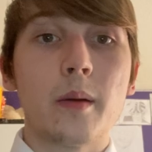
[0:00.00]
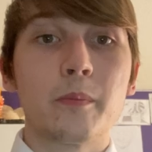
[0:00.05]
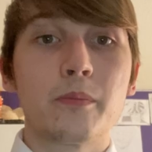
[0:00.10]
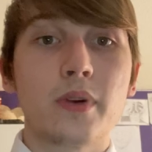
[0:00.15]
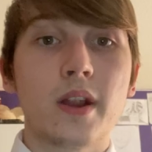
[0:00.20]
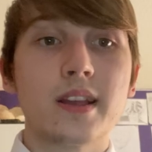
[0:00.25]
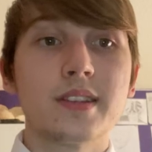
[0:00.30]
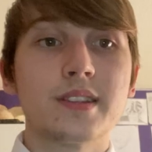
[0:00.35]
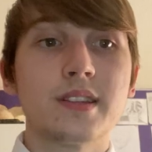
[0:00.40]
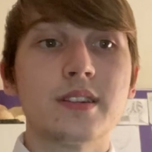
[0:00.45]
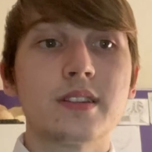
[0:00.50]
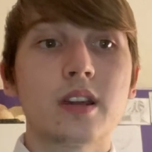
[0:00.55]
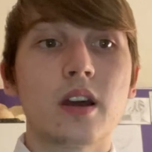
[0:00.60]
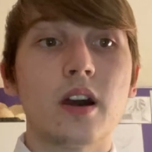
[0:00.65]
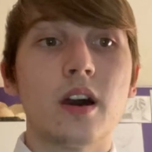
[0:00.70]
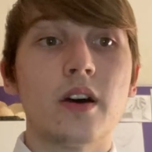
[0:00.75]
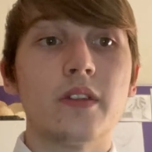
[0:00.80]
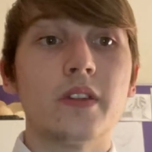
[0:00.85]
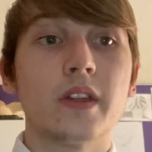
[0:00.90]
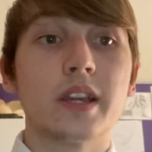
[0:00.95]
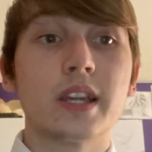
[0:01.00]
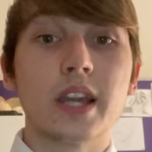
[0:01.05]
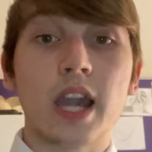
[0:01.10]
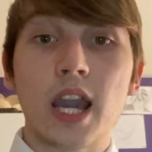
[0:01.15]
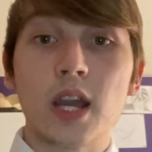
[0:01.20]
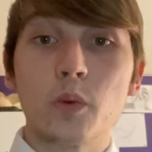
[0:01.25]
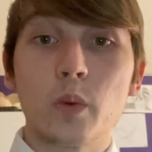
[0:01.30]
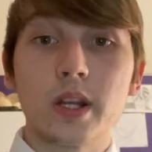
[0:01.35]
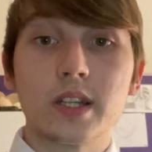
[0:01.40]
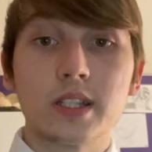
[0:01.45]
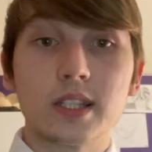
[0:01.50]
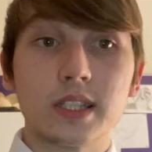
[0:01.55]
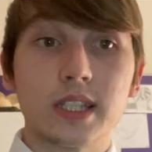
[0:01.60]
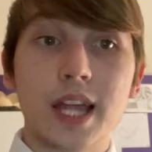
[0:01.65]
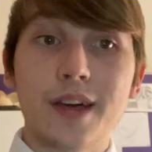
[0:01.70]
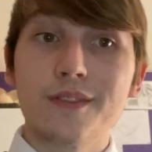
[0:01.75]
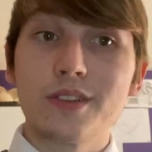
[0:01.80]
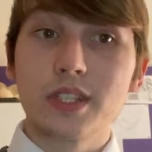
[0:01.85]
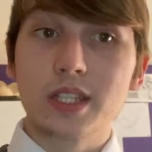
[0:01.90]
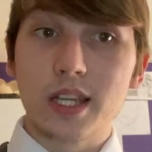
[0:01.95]
present on the guideway to
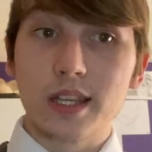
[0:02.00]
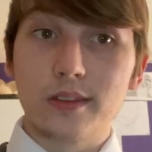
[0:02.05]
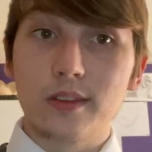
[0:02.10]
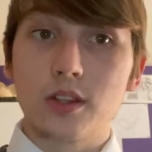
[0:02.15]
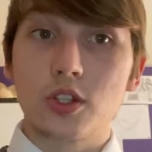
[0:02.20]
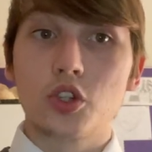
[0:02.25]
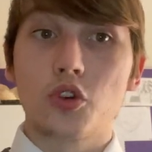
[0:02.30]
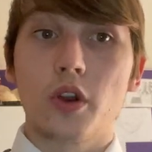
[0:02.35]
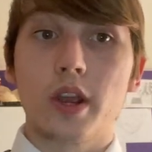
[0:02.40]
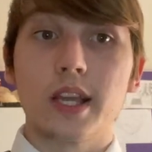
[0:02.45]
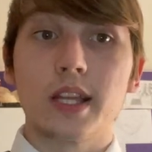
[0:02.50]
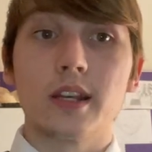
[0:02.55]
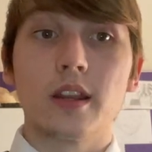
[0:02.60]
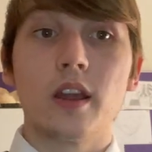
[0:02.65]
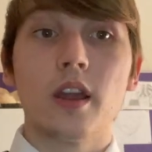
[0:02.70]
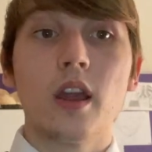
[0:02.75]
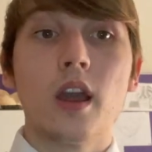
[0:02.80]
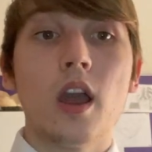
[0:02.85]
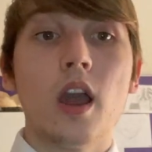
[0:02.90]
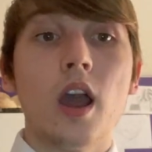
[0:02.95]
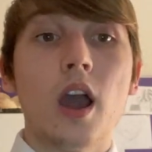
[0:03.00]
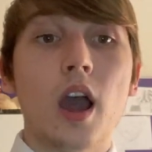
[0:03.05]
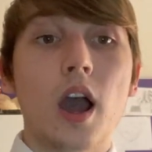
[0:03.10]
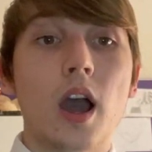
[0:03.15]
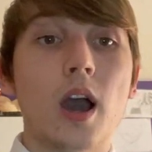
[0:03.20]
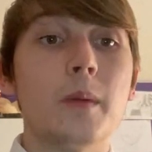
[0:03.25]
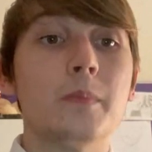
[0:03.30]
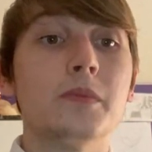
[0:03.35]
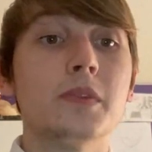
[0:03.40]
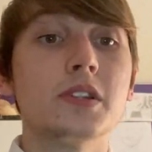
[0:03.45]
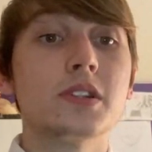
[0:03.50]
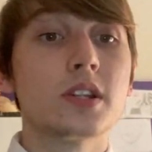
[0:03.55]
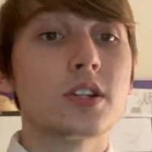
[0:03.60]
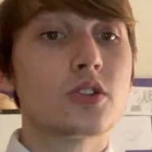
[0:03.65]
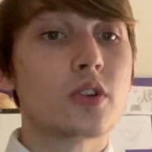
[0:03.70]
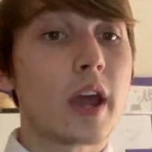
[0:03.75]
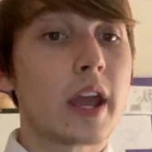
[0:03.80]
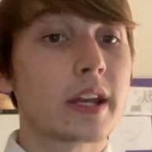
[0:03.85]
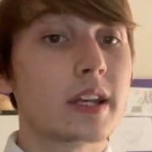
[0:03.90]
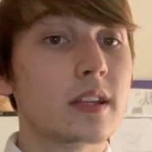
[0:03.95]
levitate the train. This
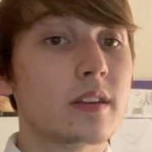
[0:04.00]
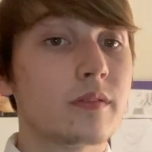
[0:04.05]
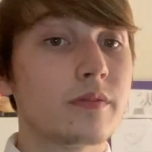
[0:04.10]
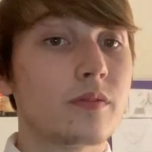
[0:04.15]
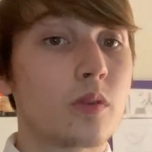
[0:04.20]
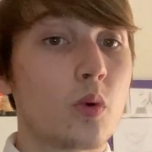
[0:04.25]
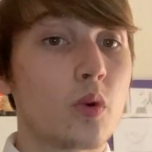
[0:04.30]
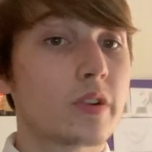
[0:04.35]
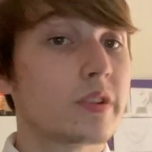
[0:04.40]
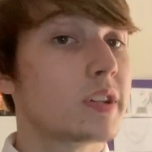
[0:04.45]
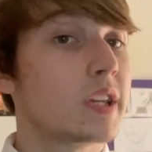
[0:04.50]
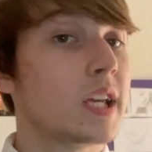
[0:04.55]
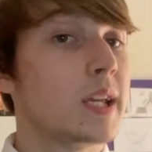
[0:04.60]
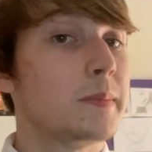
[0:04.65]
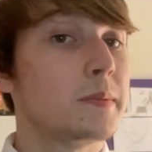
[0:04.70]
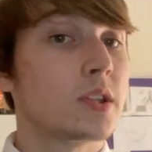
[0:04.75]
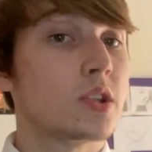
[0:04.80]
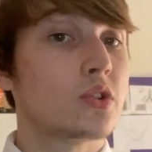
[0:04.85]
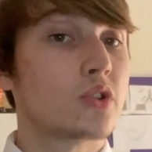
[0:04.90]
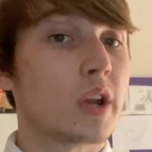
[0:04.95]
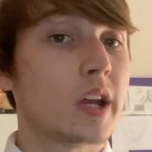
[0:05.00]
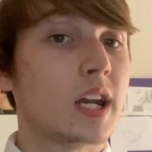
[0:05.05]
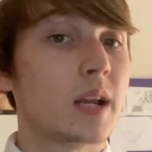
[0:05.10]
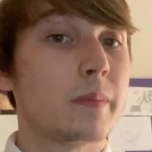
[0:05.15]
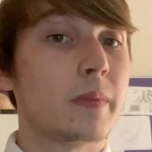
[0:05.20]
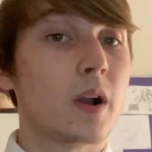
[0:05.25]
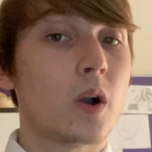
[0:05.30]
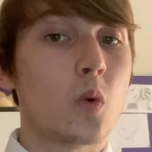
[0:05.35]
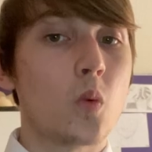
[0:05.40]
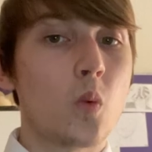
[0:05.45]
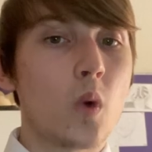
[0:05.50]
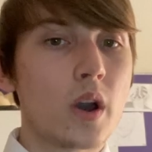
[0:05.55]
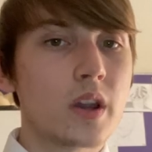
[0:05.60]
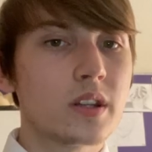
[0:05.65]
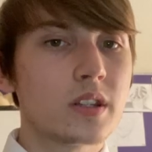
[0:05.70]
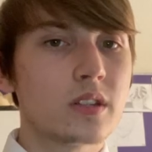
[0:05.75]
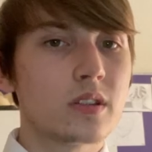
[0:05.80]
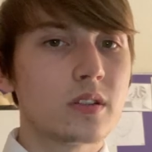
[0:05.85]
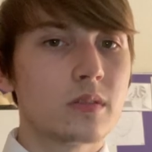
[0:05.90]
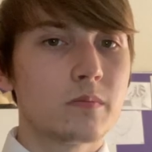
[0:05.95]
attracting force keeps the train about
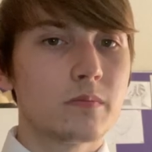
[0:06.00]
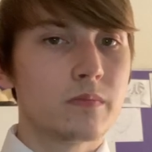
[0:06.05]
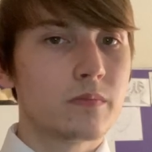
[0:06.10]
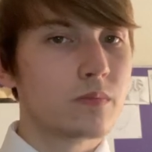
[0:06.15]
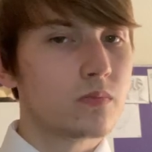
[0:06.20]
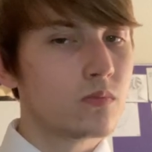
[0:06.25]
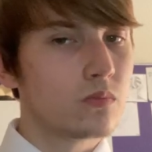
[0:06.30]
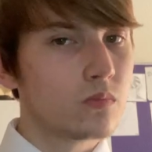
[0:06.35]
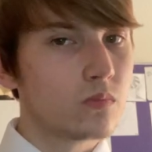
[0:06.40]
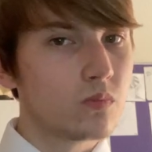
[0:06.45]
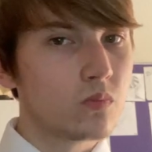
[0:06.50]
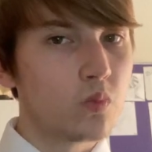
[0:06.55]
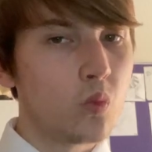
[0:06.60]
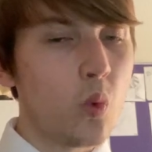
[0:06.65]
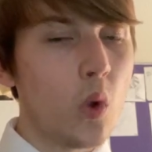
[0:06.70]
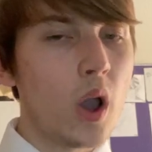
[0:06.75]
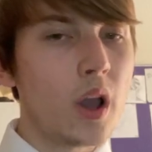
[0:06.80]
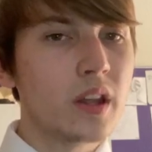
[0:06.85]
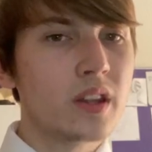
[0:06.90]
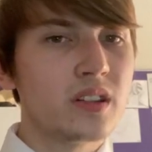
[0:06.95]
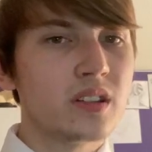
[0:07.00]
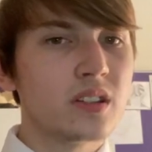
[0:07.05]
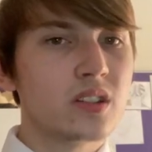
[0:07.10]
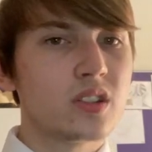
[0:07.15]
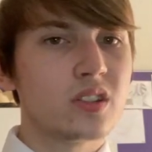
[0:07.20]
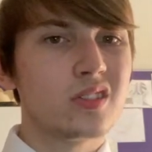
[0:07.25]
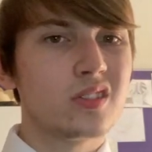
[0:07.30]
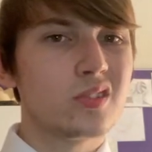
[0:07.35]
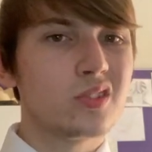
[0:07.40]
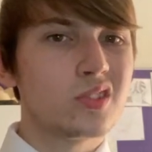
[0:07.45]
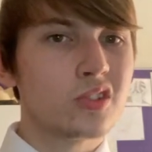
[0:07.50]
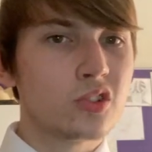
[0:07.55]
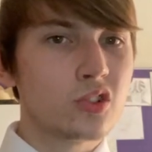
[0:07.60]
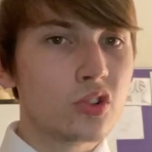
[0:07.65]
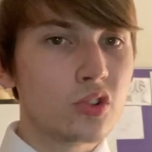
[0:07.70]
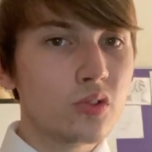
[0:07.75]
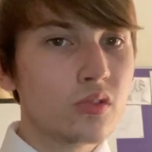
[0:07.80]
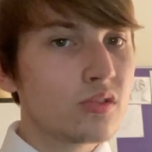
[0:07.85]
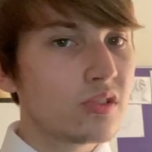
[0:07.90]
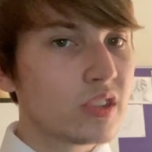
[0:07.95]
1 to
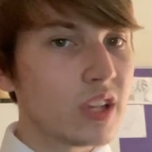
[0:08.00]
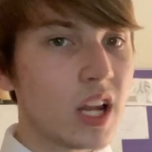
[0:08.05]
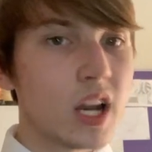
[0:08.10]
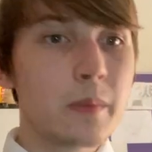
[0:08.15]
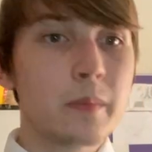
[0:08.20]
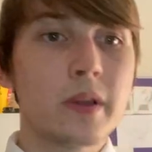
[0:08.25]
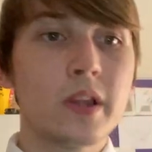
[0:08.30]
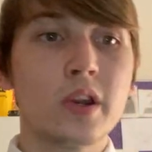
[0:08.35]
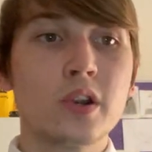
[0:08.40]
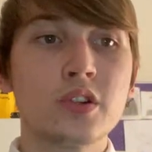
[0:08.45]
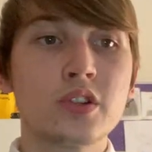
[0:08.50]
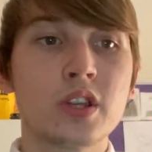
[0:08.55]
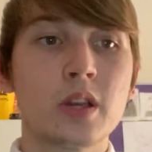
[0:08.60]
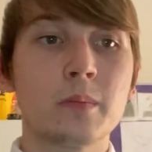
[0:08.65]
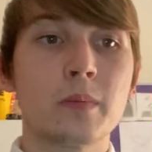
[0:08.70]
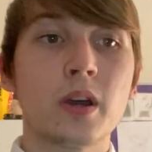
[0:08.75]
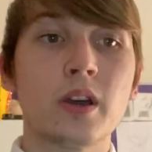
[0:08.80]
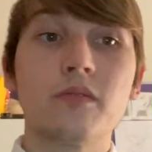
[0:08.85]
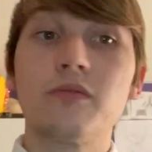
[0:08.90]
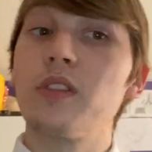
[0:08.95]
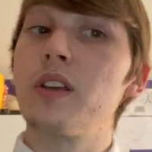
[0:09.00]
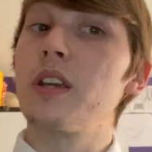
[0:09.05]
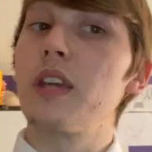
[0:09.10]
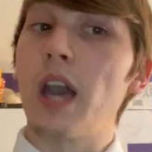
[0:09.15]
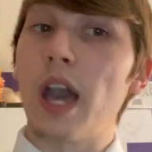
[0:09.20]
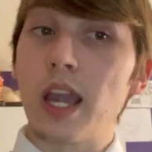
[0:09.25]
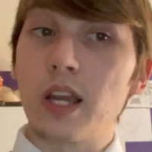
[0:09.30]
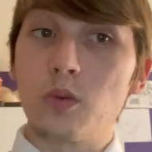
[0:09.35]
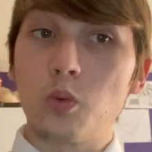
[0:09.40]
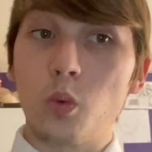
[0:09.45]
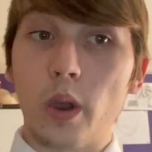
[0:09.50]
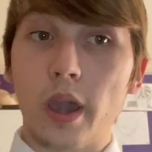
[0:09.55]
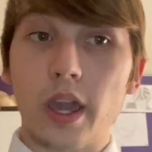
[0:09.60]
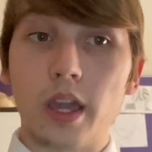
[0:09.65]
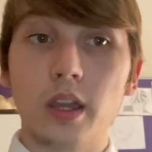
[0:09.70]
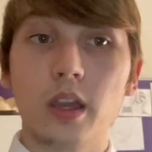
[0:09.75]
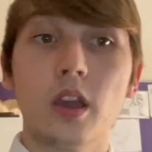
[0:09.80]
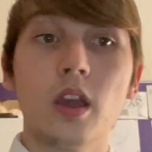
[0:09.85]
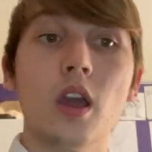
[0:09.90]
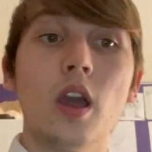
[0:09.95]
2 centimeters above the
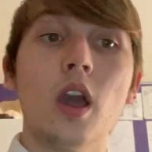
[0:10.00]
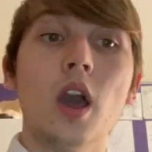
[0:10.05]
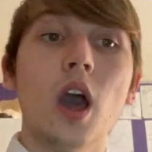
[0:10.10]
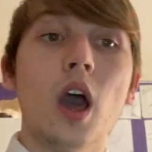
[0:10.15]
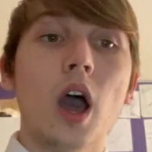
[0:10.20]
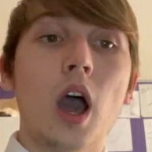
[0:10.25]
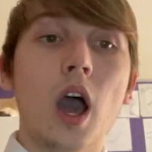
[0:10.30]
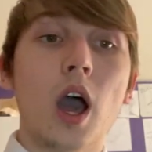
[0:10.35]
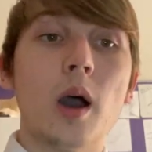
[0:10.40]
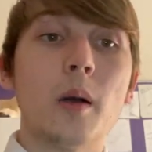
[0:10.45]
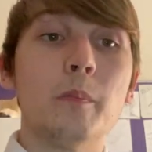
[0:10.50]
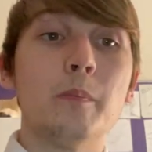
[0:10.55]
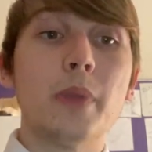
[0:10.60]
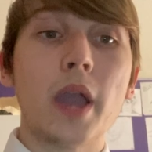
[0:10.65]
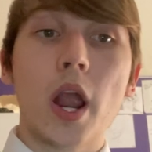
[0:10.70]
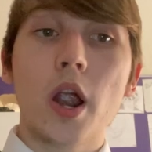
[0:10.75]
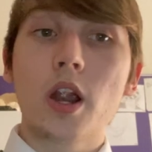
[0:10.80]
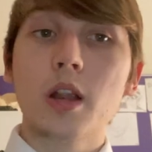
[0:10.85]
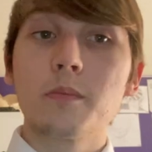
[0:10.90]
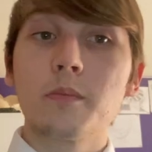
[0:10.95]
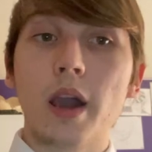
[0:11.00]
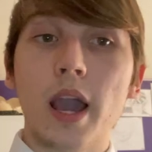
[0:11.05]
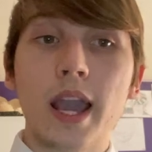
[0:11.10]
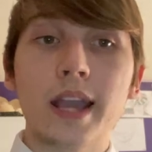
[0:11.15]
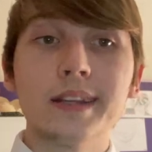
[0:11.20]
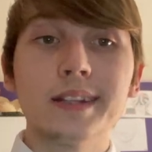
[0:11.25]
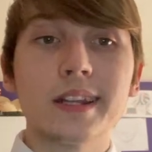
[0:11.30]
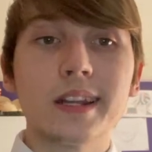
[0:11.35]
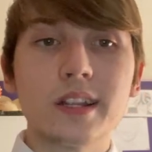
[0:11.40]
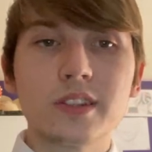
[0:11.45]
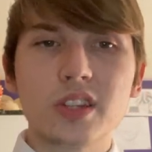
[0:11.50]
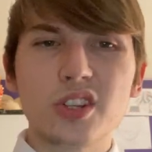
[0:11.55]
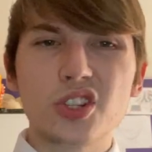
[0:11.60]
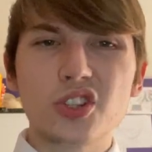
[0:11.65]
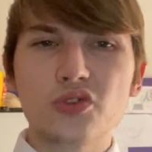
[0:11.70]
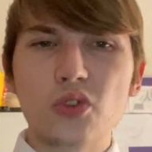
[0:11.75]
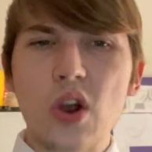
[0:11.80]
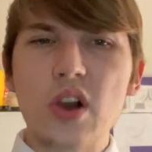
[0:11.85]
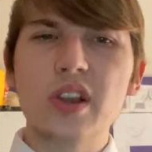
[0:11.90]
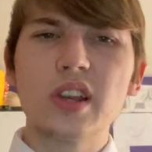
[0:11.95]
guideway. Bear in mind it is
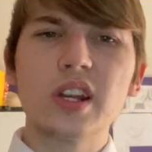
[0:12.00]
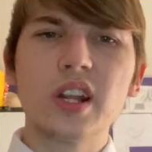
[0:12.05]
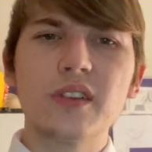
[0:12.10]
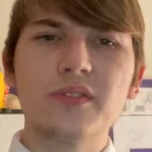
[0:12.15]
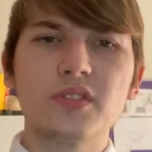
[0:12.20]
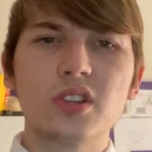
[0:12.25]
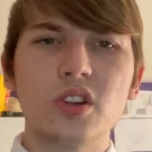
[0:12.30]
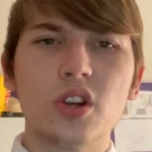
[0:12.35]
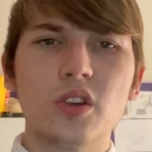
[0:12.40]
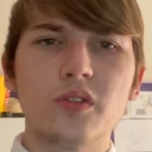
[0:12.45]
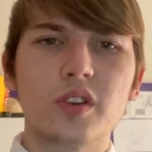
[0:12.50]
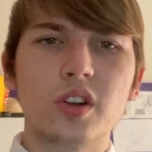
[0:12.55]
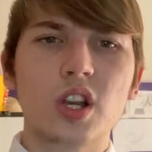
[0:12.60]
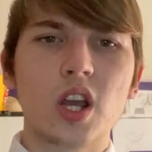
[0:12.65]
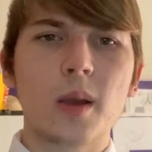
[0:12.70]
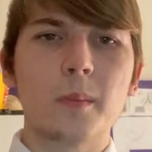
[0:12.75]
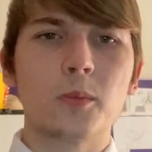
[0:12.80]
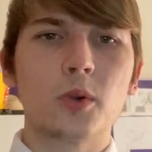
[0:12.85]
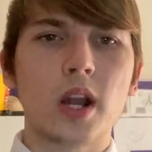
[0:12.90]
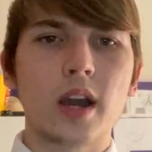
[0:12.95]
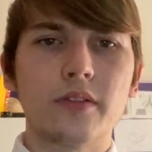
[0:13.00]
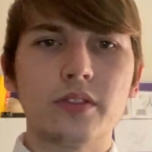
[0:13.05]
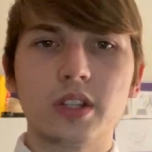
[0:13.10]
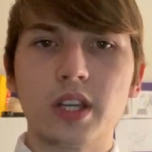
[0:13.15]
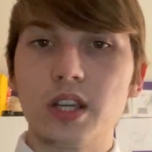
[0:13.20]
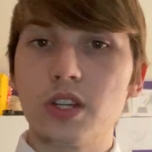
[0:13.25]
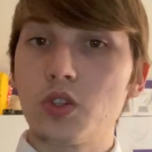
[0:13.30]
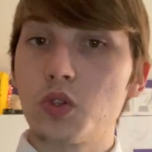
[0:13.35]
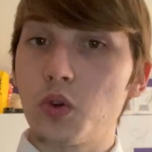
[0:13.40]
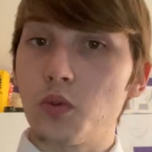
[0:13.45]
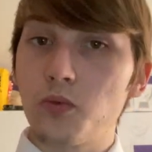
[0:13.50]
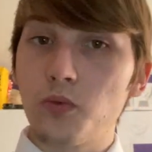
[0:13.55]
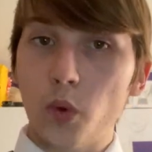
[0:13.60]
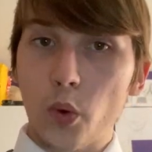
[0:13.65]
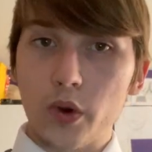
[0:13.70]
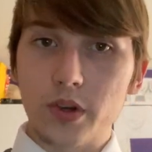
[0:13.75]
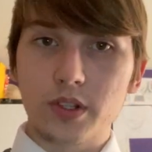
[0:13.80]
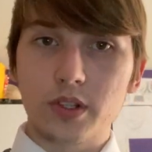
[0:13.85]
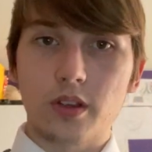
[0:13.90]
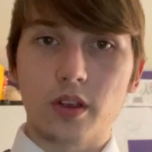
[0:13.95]
strong enough to overcome gravitational
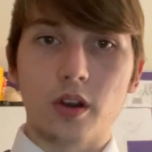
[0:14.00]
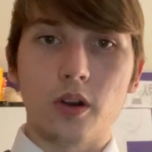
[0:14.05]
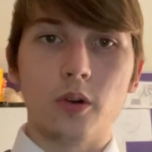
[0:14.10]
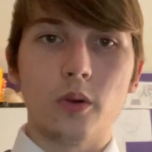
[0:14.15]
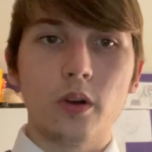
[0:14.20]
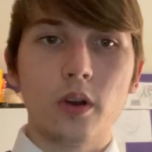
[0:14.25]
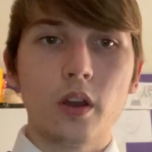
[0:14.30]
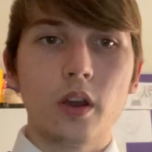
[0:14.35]
force, though.